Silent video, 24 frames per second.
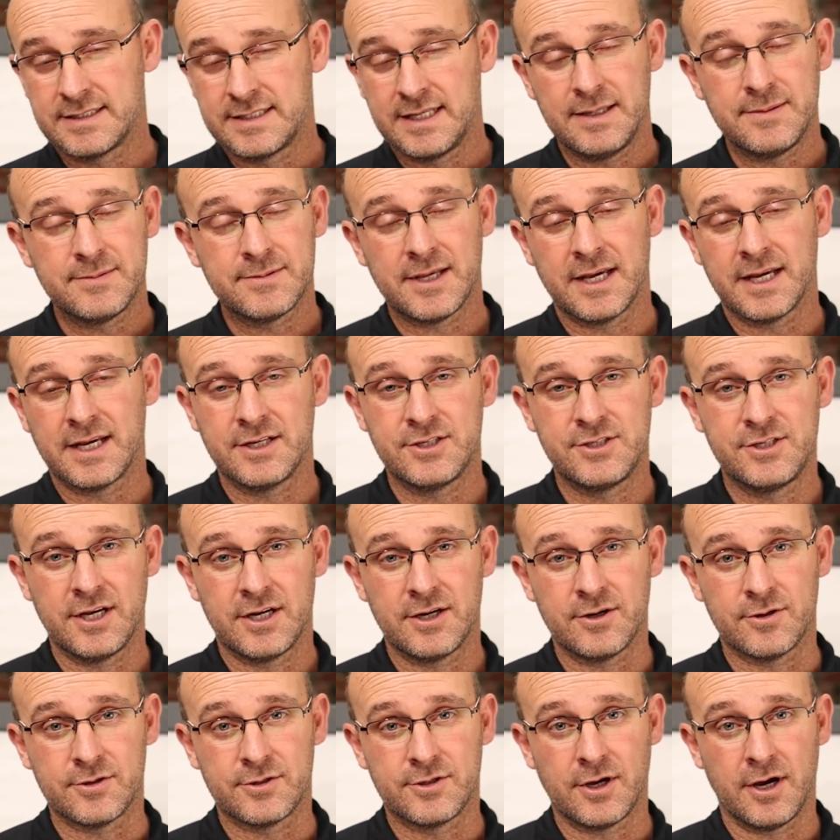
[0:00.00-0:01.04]
seems like a
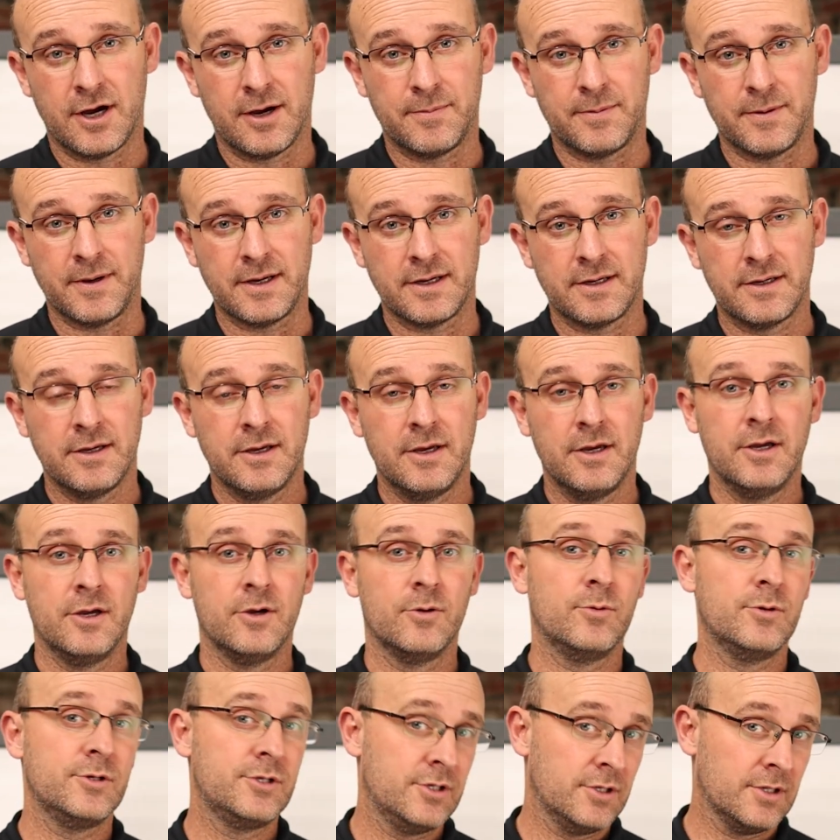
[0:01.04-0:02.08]
general topic.
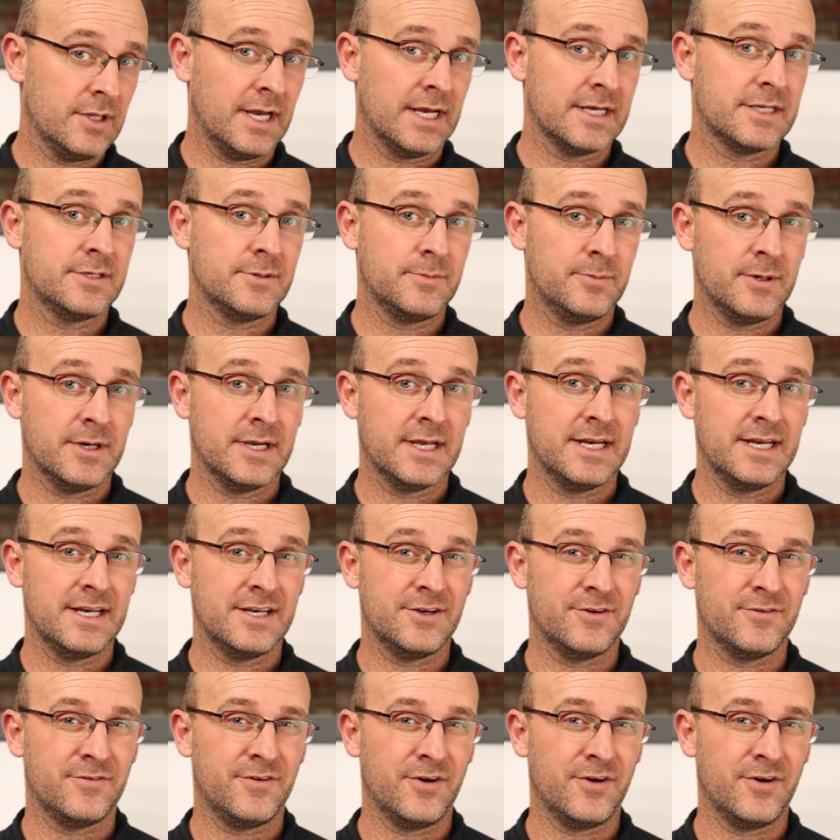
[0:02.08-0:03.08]
Would you like to bring it into